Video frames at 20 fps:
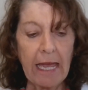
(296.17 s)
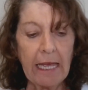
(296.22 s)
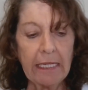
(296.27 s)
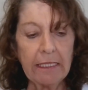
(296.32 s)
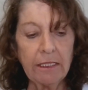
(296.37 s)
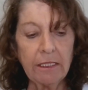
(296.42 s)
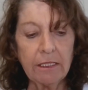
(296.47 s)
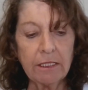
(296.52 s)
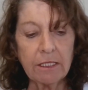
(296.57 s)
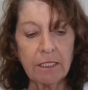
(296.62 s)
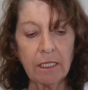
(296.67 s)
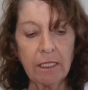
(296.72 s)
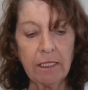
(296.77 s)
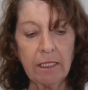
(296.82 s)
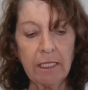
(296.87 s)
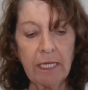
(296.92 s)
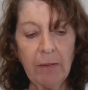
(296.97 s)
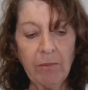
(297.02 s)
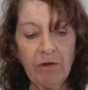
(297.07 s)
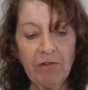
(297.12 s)
And
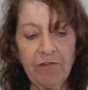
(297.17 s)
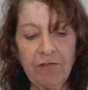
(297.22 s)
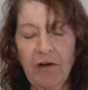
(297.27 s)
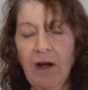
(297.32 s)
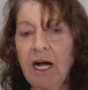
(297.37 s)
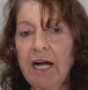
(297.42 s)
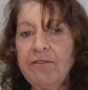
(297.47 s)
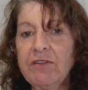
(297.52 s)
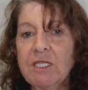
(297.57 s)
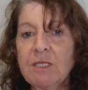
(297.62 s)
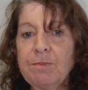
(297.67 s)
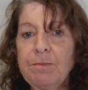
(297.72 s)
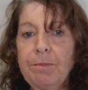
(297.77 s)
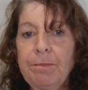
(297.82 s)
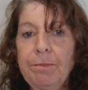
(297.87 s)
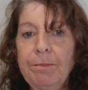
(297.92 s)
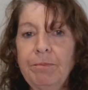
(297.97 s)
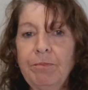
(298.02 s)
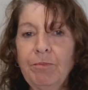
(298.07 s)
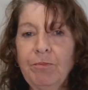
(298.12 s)
number five is
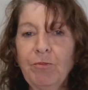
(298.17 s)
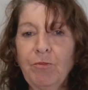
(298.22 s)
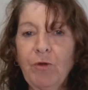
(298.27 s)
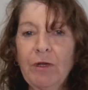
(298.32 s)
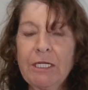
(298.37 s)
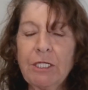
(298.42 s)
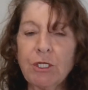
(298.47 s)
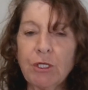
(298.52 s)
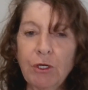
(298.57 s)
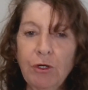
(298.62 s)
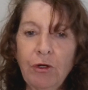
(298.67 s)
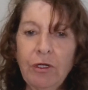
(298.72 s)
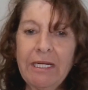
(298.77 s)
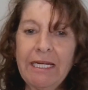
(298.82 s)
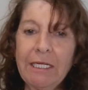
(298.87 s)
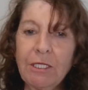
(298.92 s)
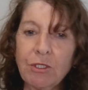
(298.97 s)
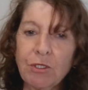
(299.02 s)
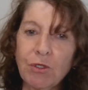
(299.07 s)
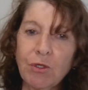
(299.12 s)

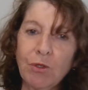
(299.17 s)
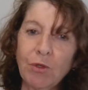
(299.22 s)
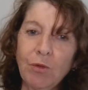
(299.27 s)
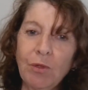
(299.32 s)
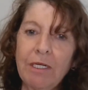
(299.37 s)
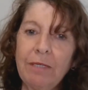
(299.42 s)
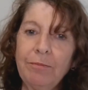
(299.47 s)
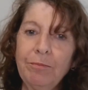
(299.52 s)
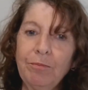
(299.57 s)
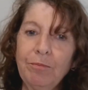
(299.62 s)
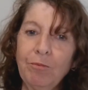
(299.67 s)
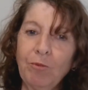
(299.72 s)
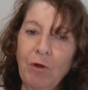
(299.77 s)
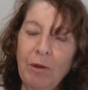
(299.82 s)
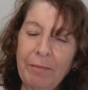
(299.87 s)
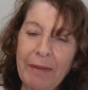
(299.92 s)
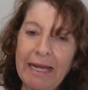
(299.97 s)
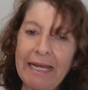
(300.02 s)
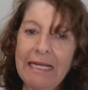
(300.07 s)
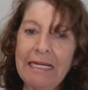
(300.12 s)
returning to and
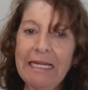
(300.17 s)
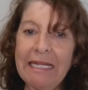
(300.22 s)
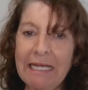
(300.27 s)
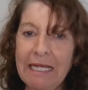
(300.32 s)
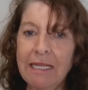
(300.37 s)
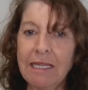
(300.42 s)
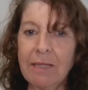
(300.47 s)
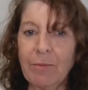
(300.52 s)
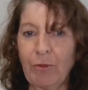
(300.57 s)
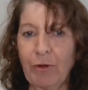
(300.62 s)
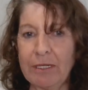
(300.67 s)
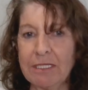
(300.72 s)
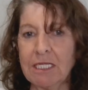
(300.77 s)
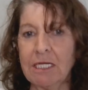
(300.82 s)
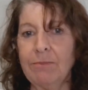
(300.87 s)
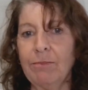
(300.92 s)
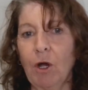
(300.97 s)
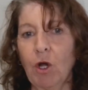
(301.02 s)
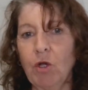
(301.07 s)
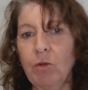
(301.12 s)
remaining in the
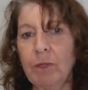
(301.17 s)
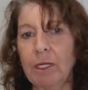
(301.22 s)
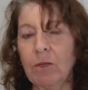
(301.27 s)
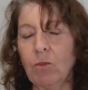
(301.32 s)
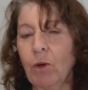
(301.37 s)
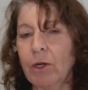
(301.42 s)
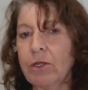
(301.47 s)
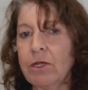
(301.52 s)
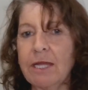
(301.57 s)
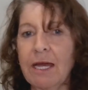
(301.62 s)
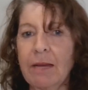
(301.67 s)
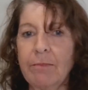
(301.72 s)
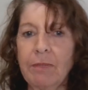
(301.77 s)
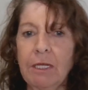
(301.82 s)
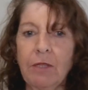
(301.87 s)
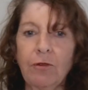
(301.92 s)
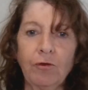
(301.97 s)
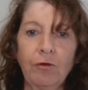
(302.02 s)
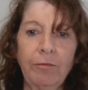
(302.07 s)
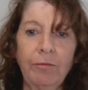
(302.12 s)
present moment, whether that
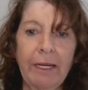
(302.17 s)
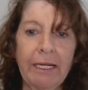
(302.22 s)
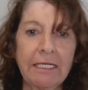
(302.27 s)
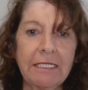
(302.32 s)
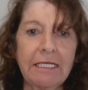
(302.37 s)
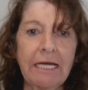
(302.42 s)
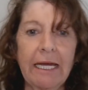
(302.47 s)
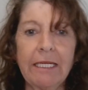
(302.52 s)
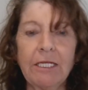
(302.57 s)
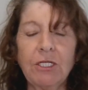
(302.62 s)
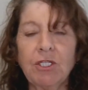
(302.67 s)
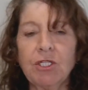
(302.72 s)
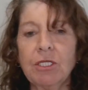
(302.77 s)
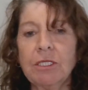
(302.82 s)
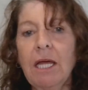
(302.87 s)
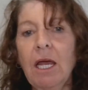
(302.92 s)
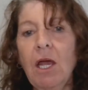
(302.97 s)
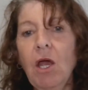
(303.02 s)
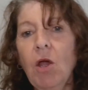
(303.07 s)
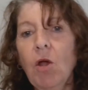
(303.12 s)
be
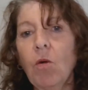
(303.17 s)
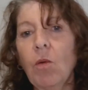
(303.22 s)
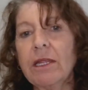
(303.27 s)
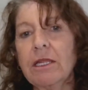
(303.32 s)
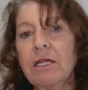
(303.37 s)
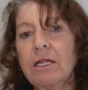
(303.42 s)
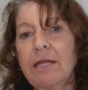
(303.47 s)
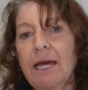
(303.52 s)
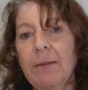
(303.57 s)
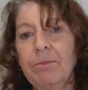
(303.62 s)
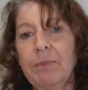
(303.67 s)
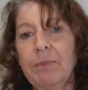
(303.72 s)
meditation, whether